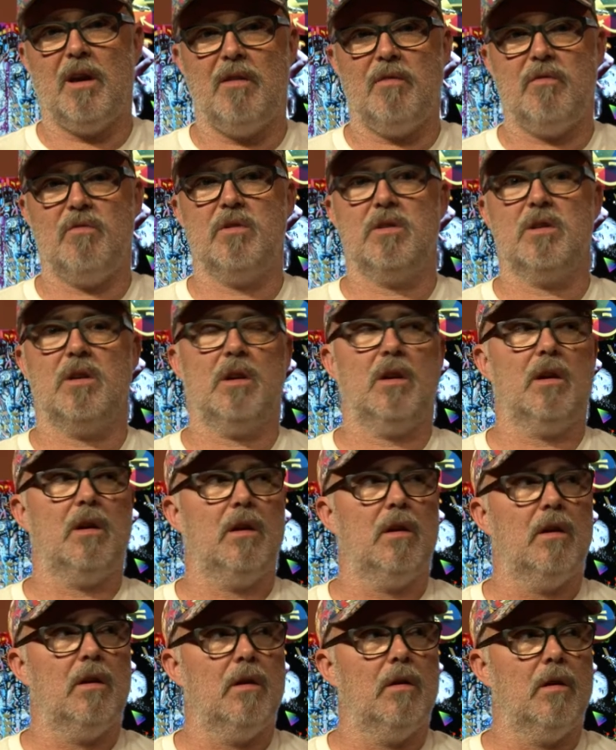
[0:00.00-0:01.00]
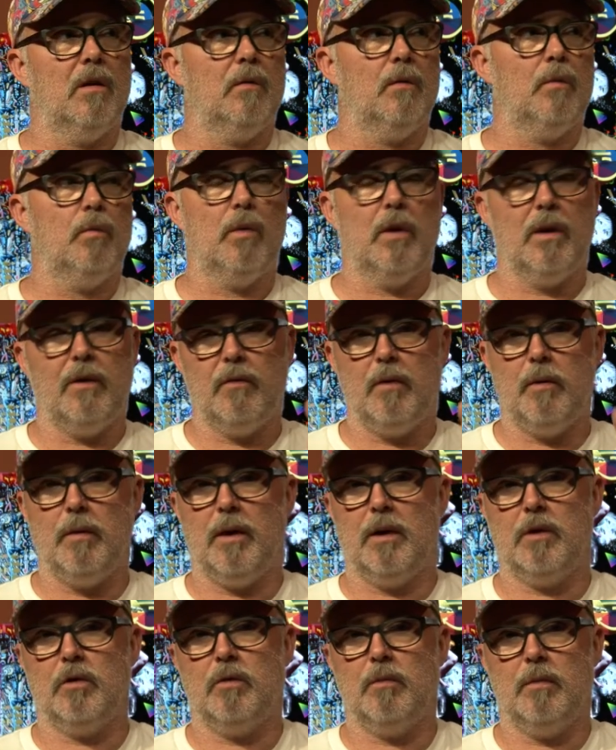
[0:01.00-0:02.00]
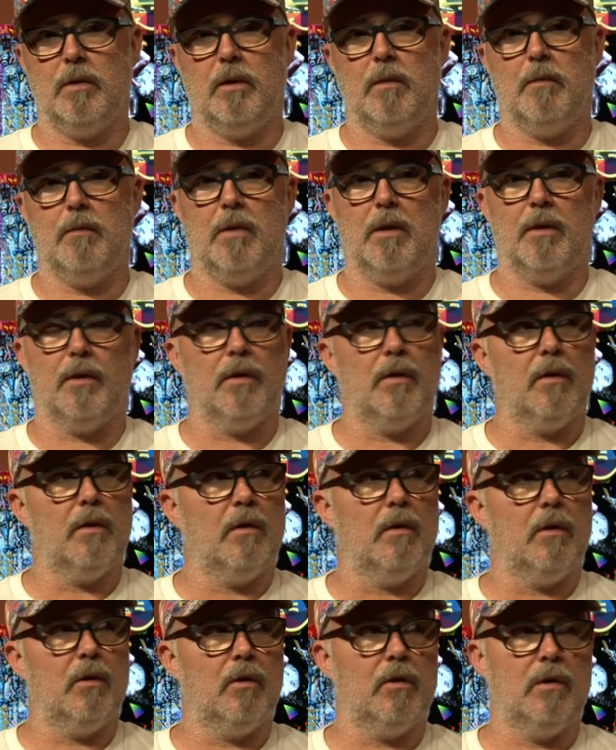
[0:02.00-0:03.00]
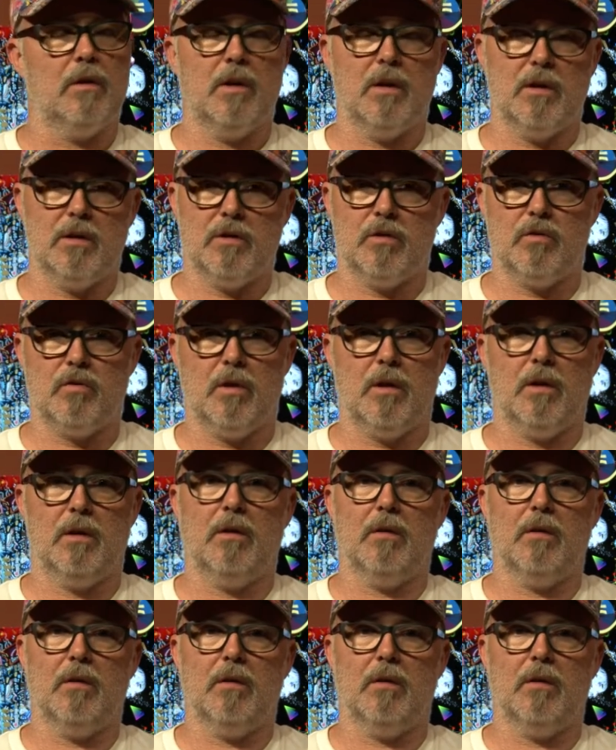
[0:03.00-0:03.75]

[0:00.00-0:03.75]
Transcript: every day. Every painting took me a month, 30 days straight.